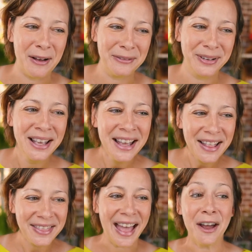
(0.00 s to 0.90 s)
of
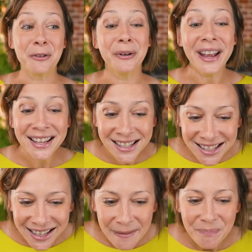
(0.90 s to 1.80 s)
that
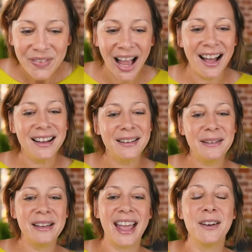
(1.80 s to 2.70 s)
risk,
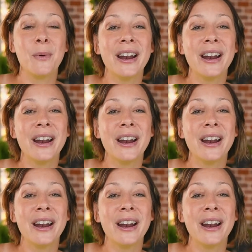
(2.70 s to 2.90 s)
and